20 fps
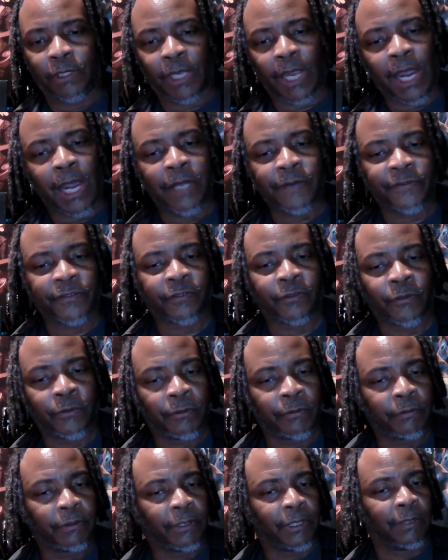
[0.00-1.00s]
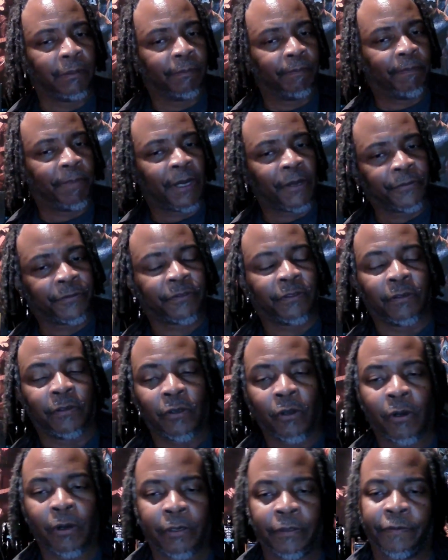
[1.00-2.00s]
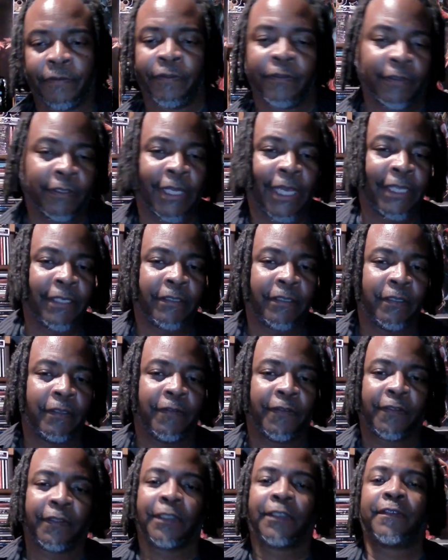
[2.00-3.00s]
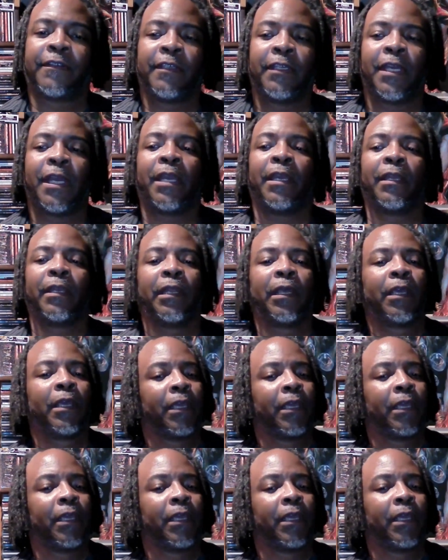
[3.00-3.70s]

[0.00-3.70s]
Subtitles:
concert at Boston Gardens in 1968.